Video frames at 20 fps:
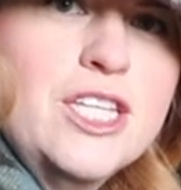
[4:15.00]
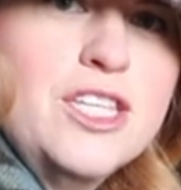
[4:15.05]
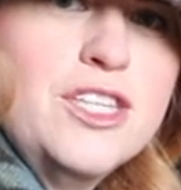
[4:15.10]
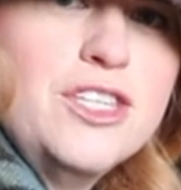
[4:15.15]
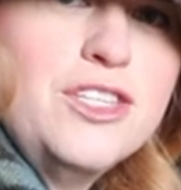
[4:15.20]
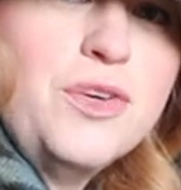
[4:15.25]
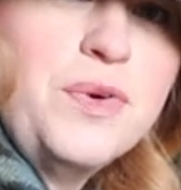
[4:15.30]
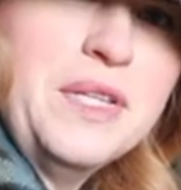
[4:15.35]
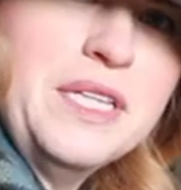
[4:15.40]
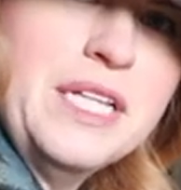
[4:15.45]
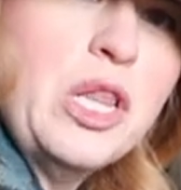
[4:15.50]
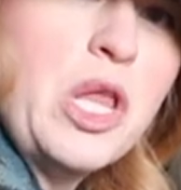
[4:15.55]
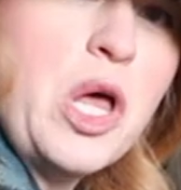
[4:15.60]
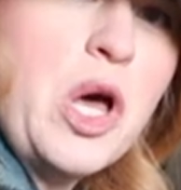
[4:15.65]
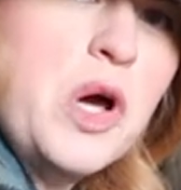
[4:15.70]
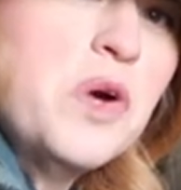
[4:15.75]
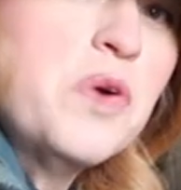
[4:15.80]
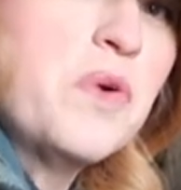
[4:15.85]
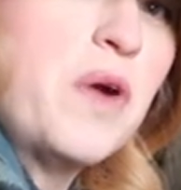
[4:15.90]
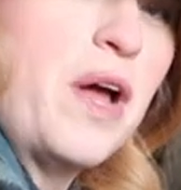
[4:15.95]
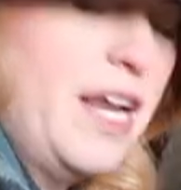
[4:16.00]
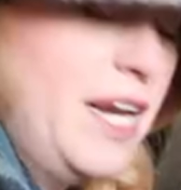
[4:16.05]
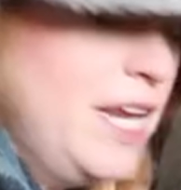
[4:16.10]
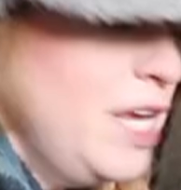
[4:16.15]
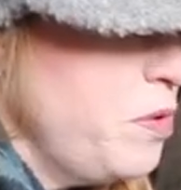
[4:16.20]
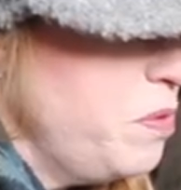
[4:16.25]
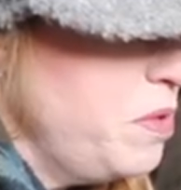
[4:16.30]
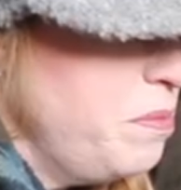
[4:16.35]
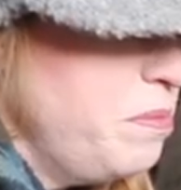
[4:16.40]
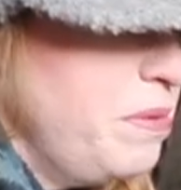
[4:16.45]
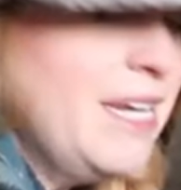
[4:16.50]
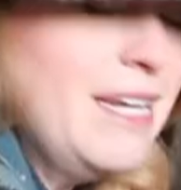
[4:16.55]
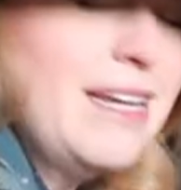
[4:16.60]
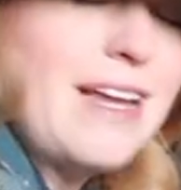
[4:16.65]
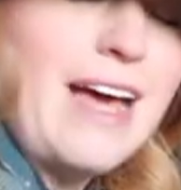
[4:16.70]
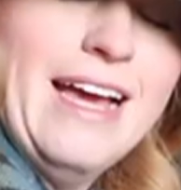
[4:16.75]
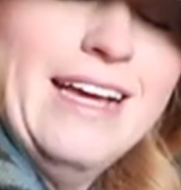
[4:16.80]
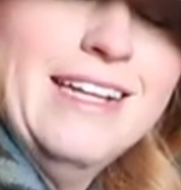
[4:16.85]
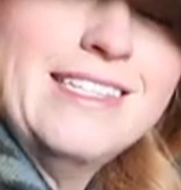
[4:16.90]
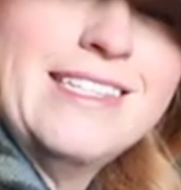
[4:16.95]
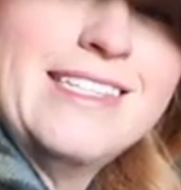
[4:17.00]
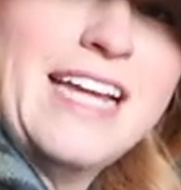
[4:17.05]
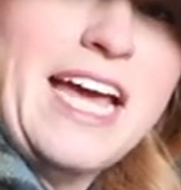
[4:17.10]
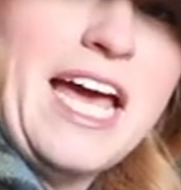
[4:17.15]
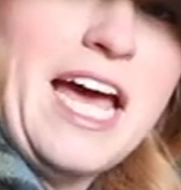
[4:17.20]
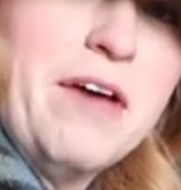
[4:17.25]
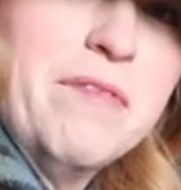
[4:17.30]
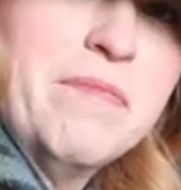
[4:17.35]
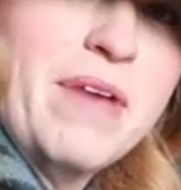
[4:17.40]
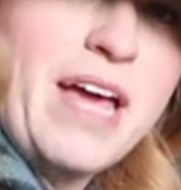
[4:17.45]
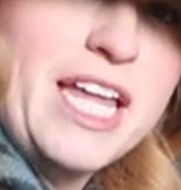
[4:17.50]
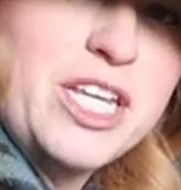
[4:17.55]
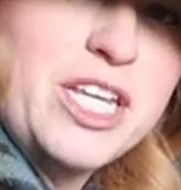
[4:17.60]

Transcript: So in the long run, it would be nice to have my